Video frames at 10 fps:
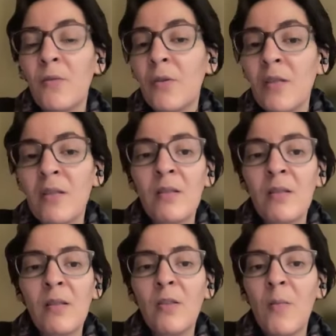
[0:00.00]
for
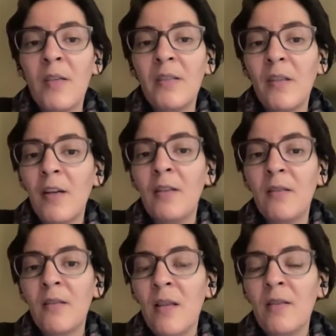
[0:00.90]
instance, the humanitarian
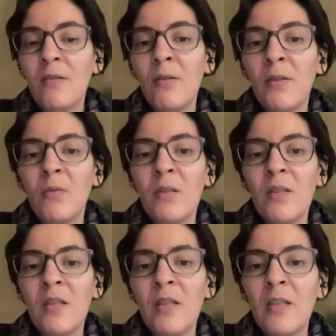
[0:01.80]
disaster that we are
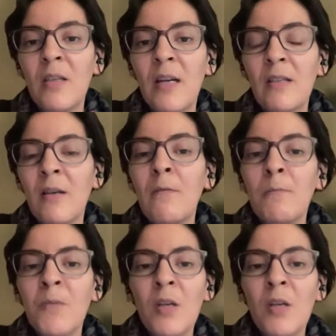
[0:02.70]
seeing in Gaza,